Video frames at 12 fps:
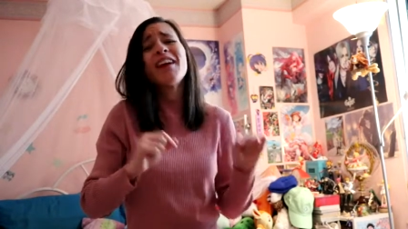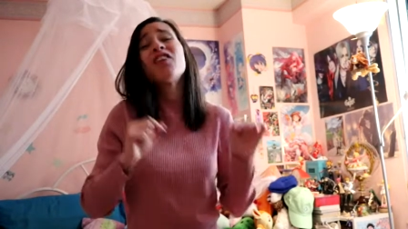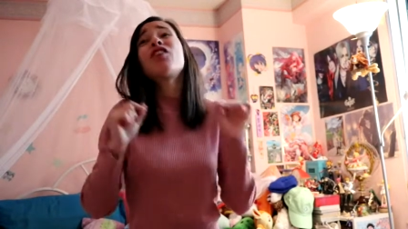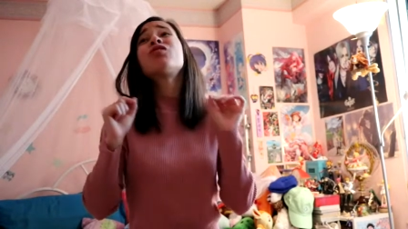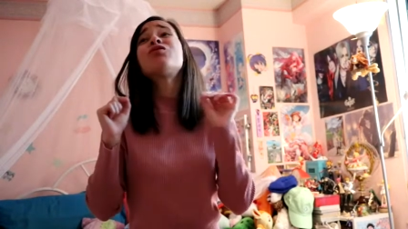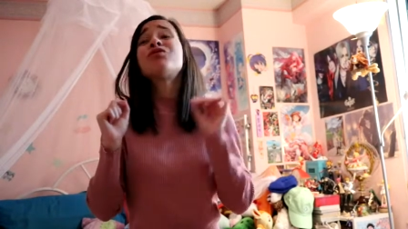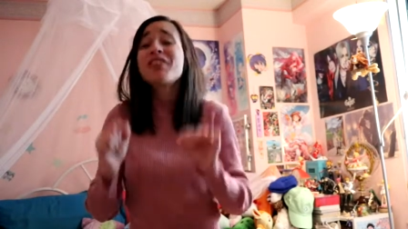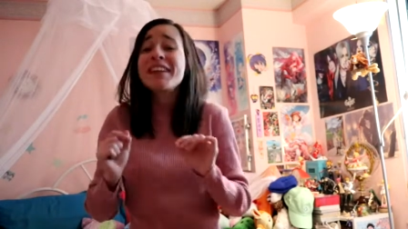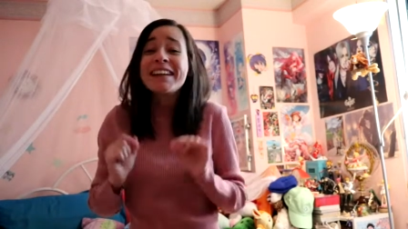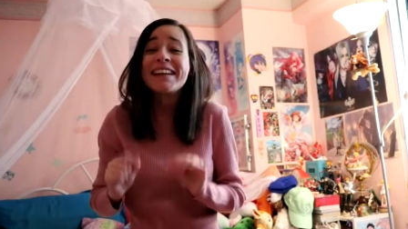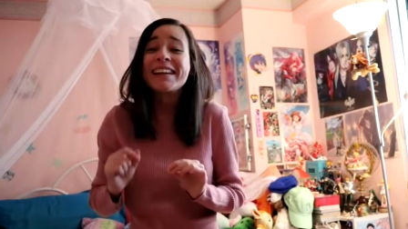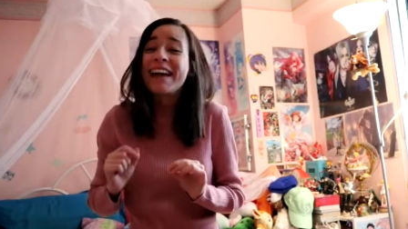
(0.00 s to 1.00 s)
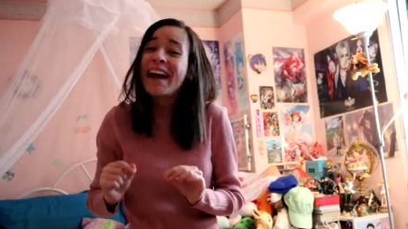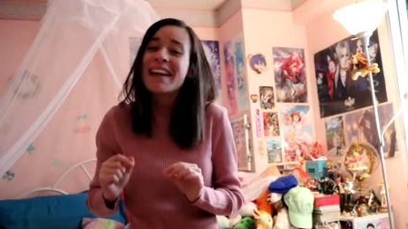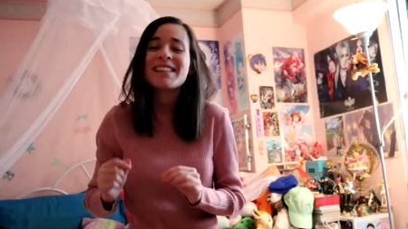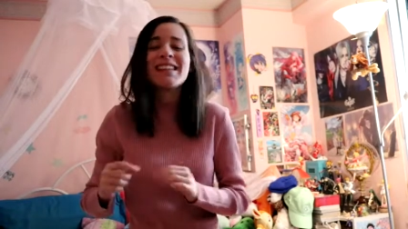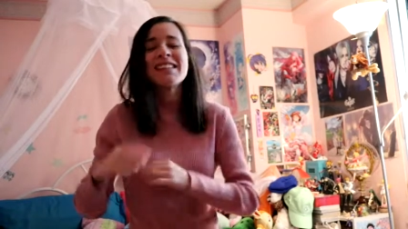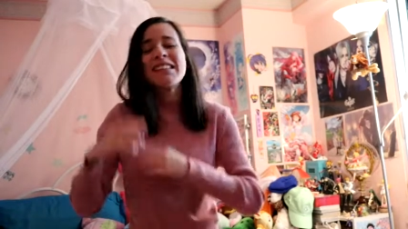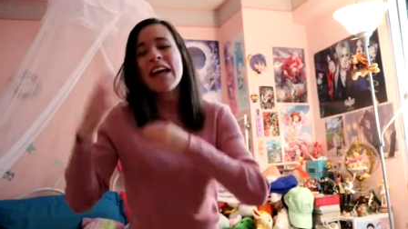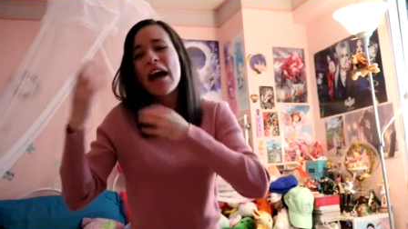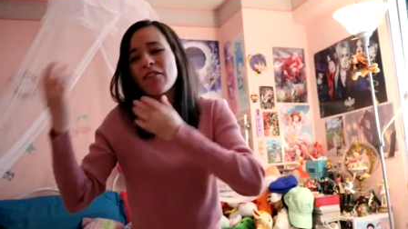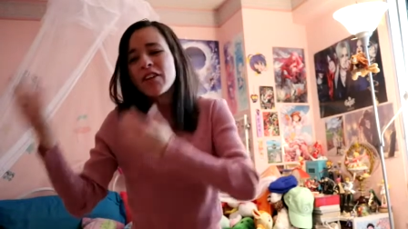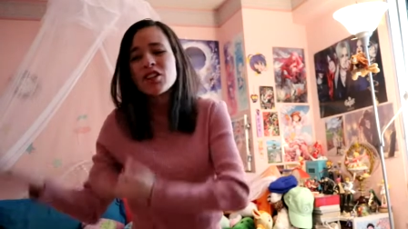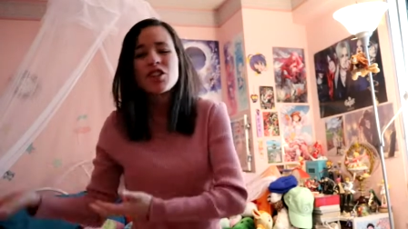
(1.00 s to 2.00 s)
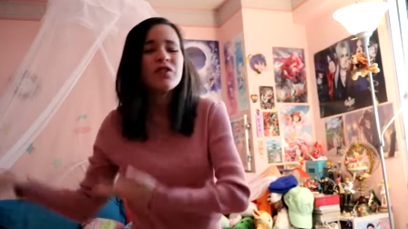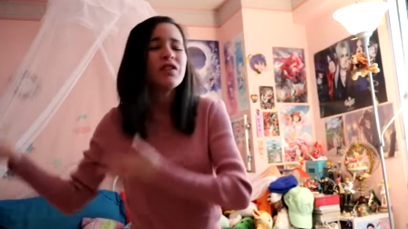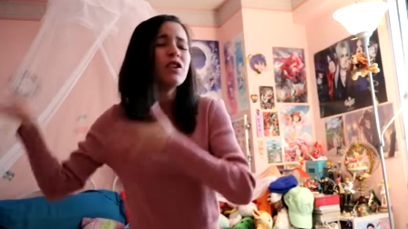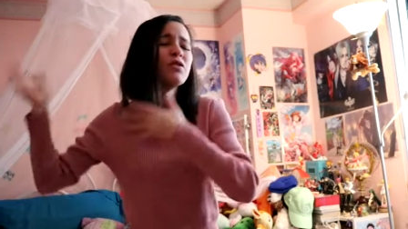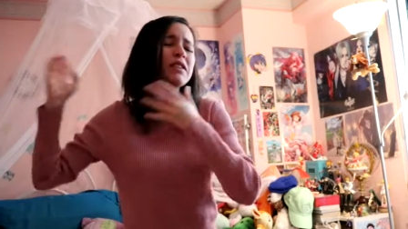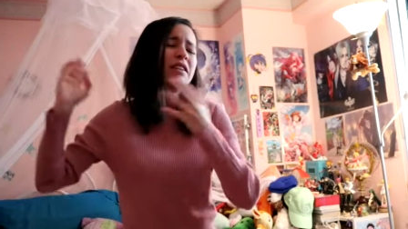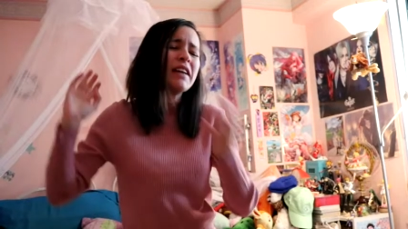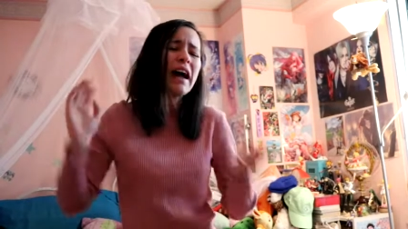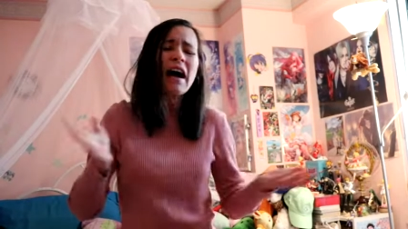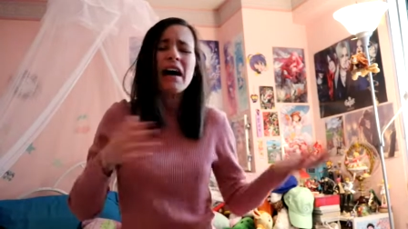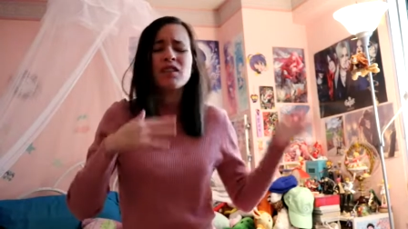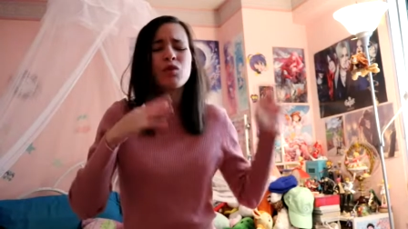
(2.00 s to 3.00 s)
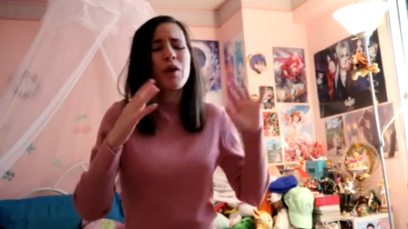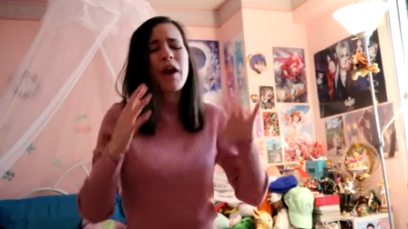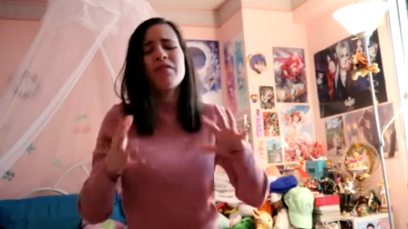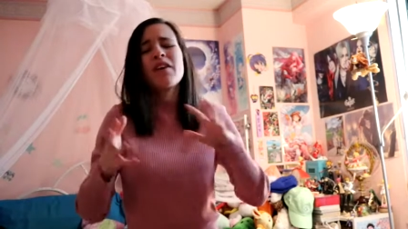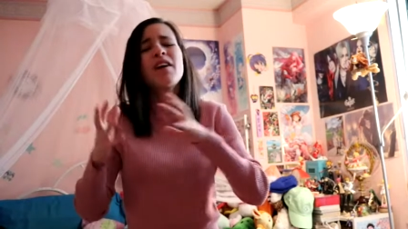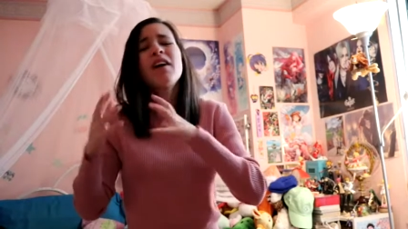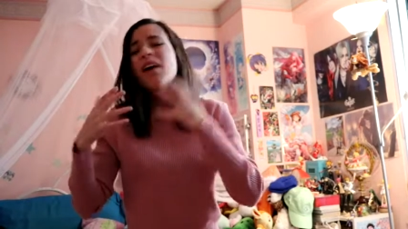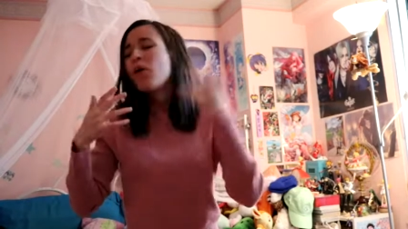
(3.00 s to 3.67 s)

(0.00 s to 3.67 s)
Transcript: It looked really nice at the staff interviews and cast, whatever.